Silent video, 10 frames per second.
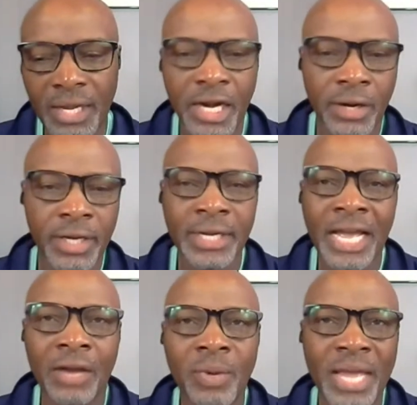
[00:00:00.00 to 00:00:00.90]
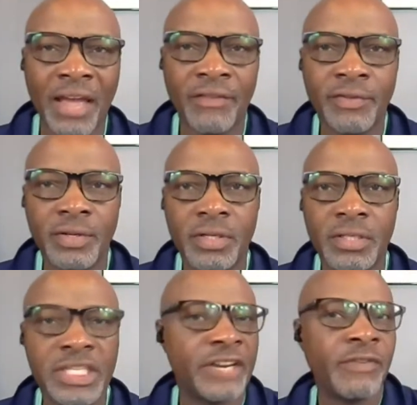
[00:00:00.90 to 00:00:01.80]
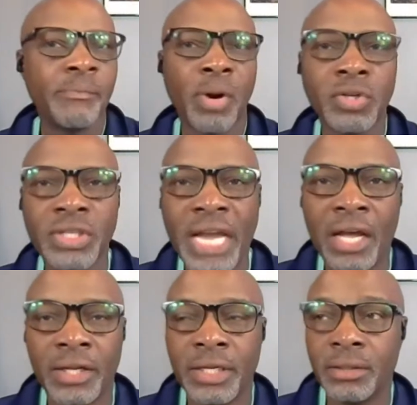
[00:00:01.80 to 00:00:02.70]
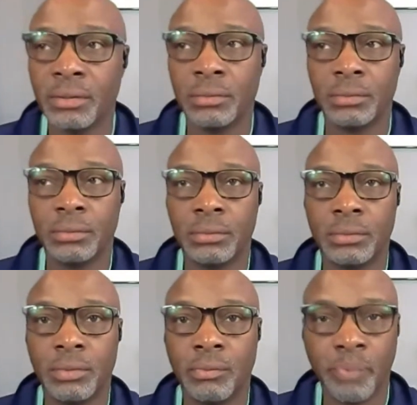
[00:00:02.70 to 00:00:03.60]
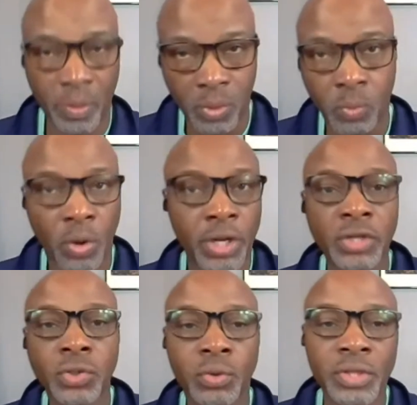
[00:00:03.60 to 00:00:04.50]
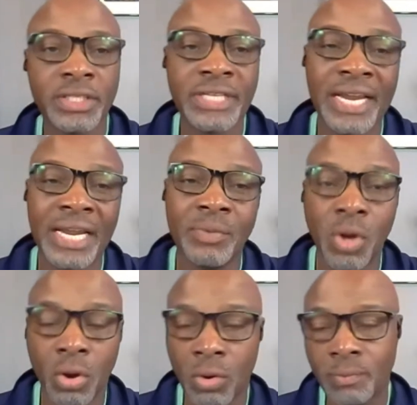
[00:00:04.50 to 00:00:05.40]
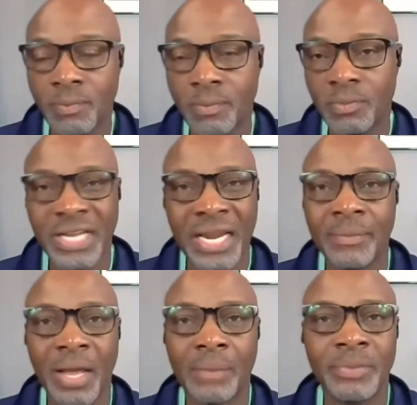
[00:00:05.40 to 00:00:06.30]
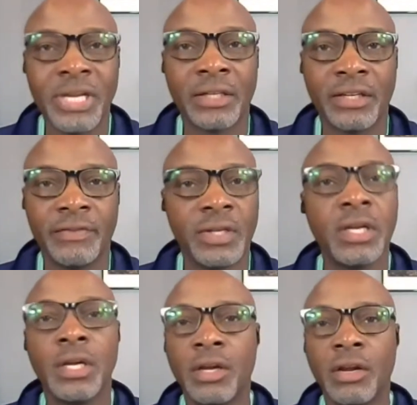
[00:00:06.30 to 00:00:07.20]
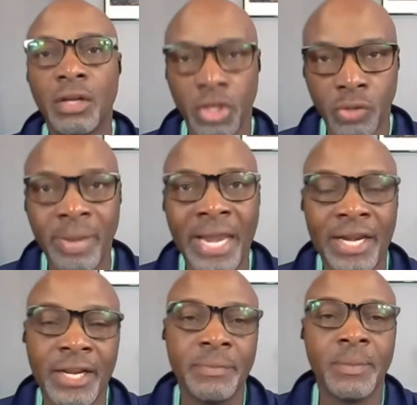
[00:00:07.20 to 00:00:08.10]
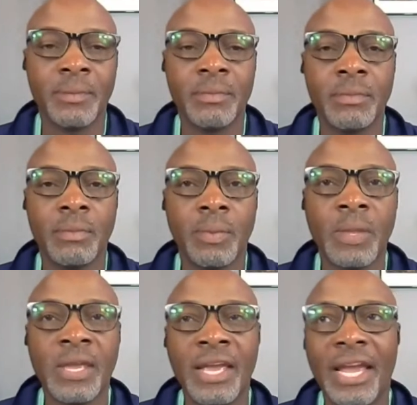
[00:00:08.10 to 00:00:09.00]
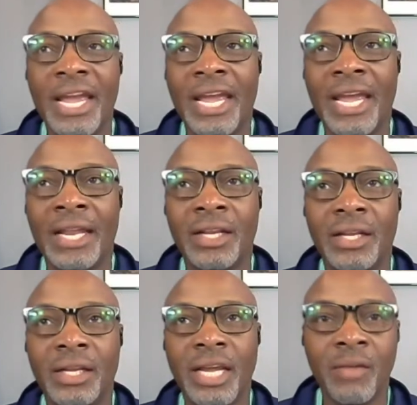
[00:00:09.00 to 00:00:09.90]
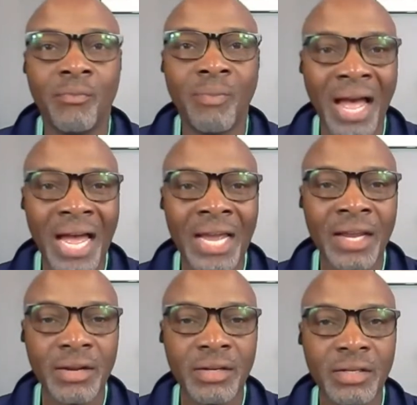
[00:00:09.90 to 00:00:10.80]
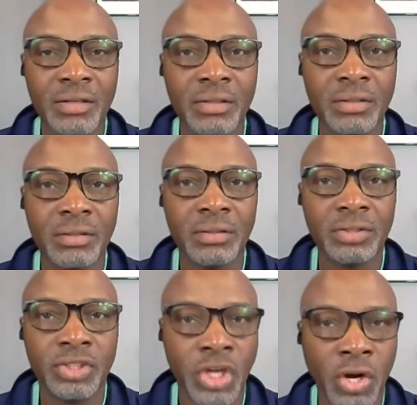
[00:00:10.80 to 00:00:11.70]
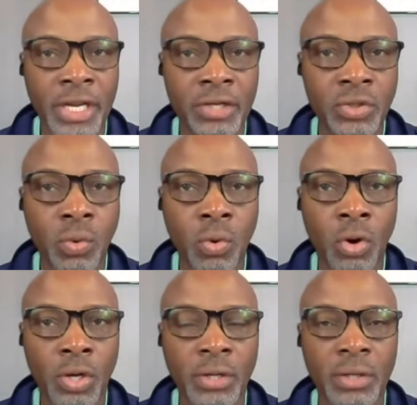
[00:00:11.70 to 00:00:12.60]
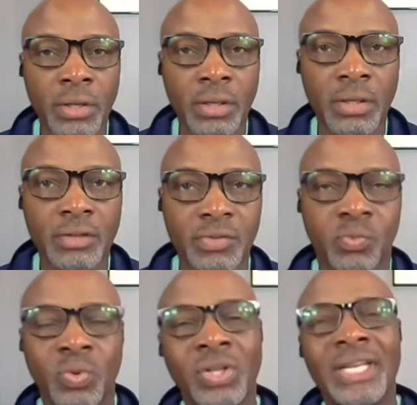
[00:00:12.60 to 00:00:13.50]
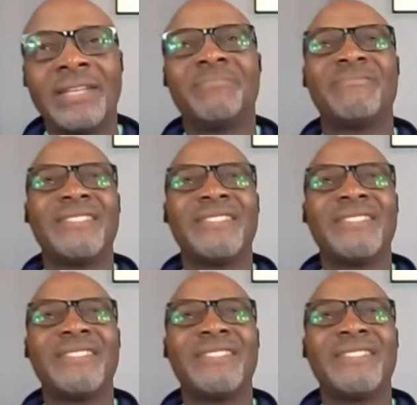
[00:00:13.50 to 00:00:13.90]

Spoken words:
Eric and I, we have different personalities, but we're working toward the same goal, same objective, humanity. And in my journey toward really